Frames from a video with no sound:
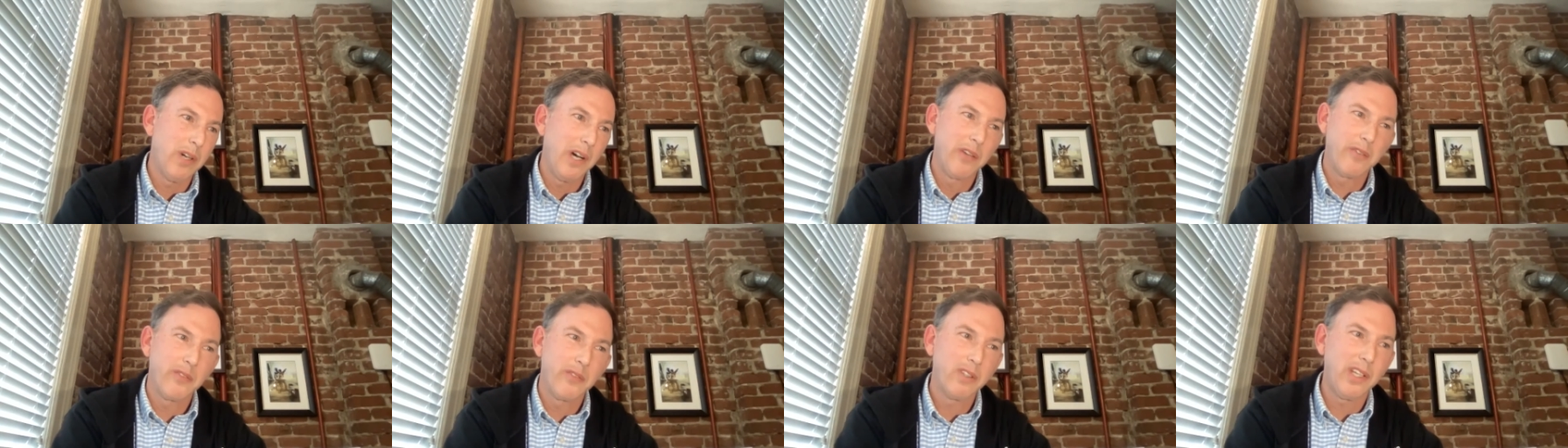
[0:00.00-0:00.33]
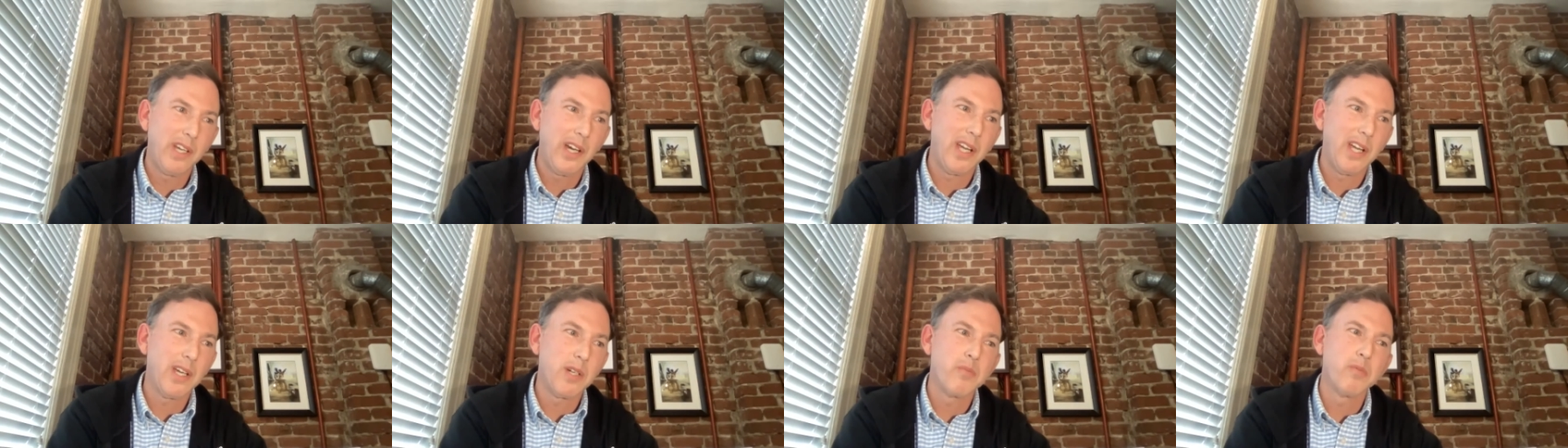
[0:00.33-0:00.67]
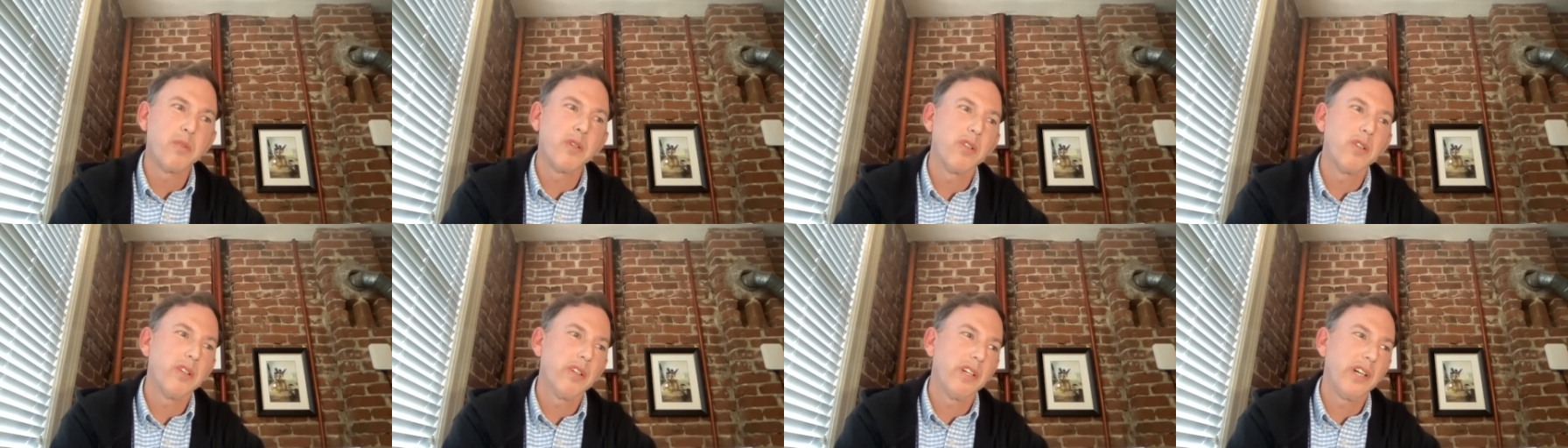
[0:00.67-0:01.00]

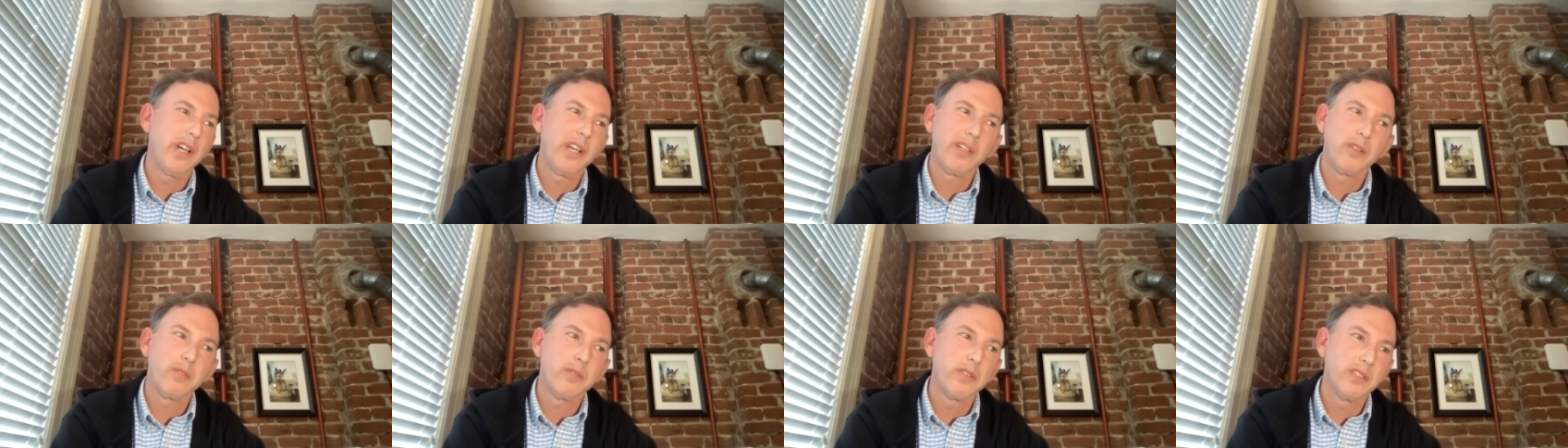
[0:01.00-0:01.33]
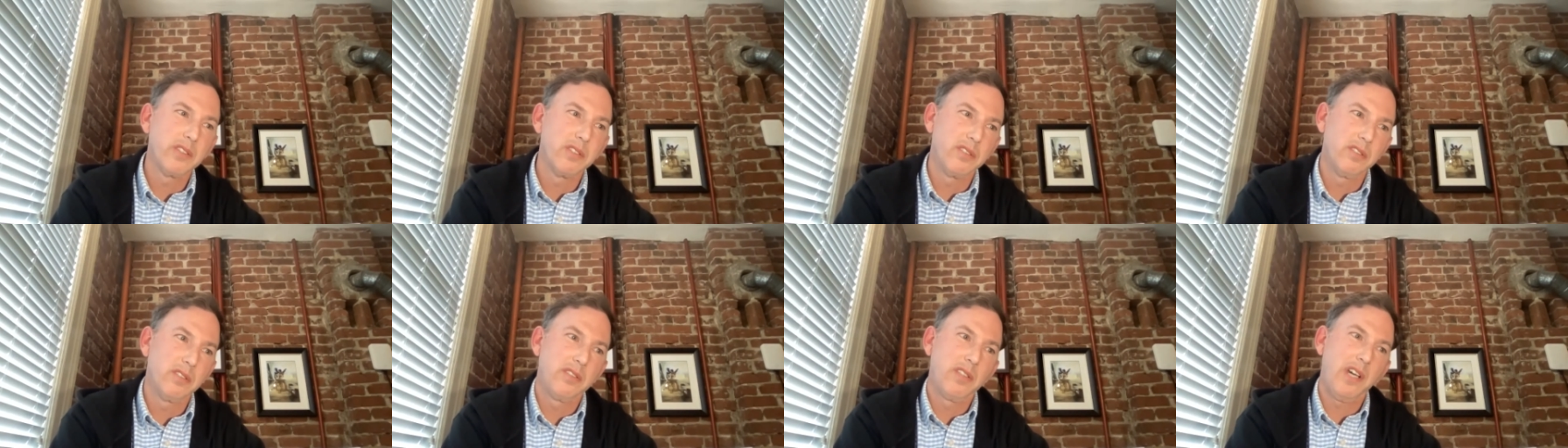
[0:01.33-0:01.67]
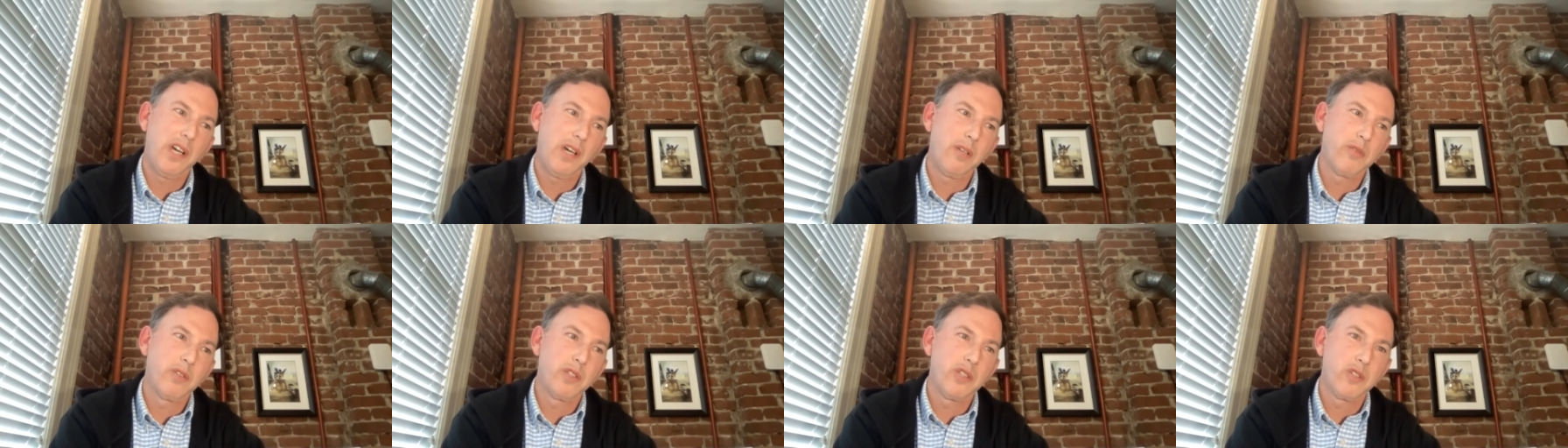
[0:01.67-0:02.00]
unreliable, I would
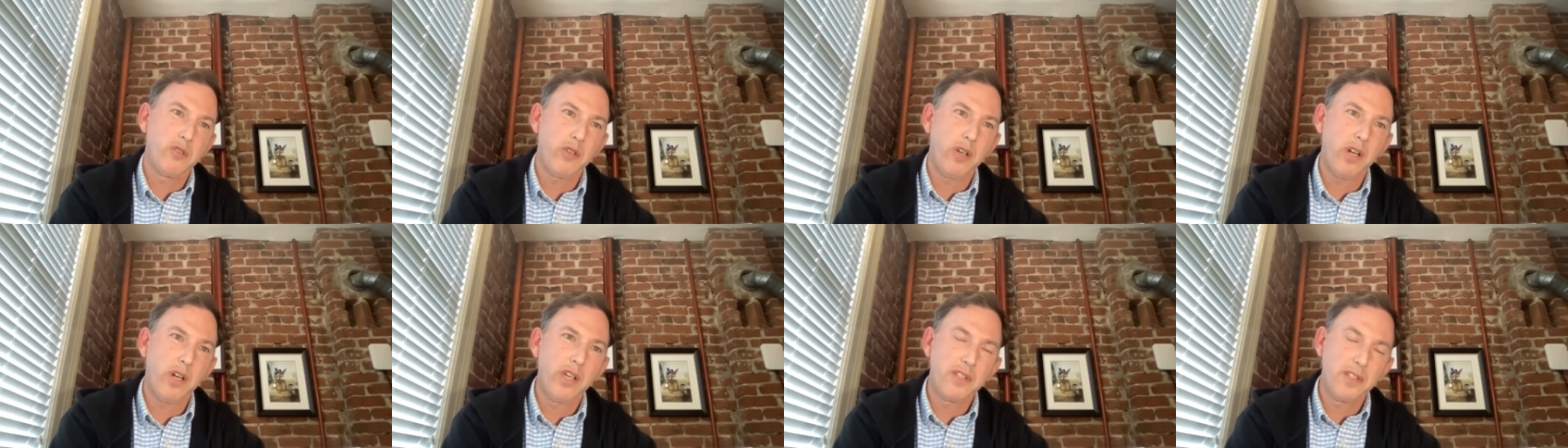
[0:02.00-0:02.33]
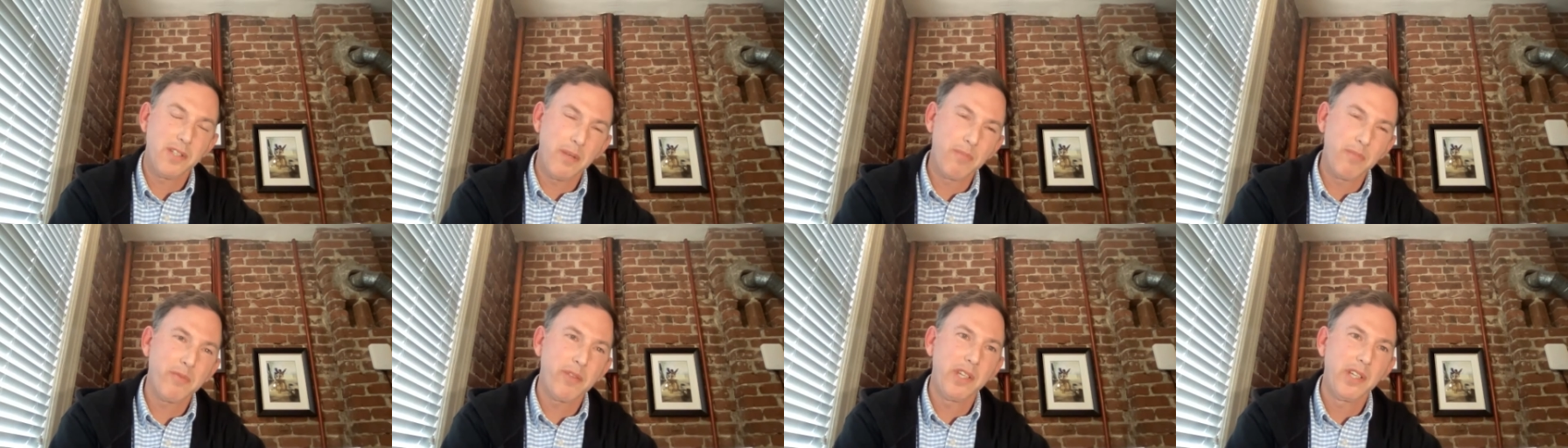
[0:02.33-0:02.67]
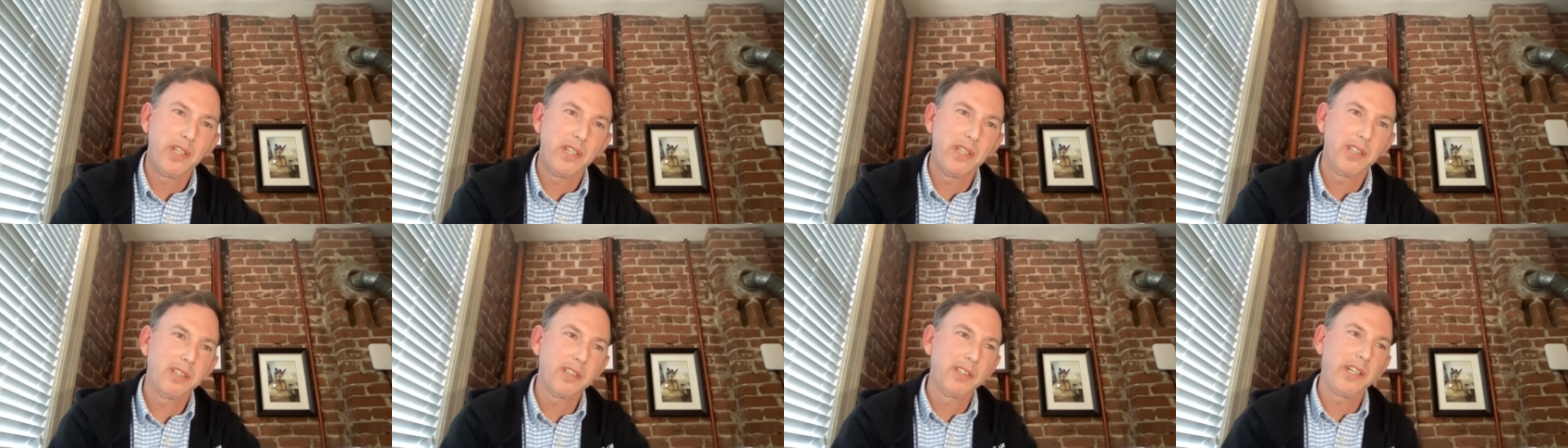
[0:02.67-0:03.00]
I would try
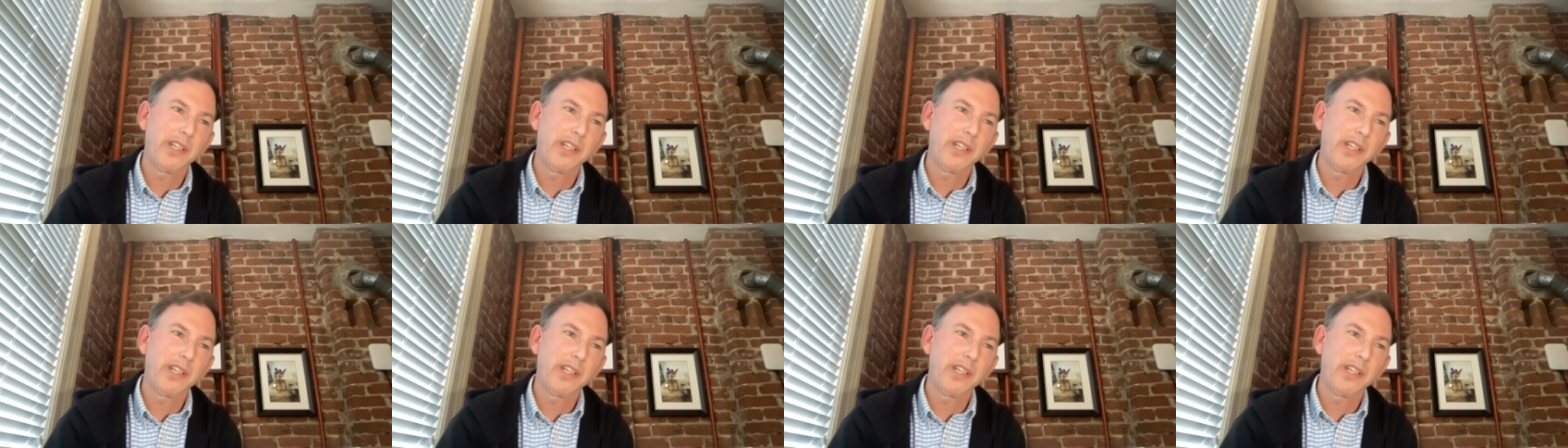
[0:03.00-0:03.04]
something.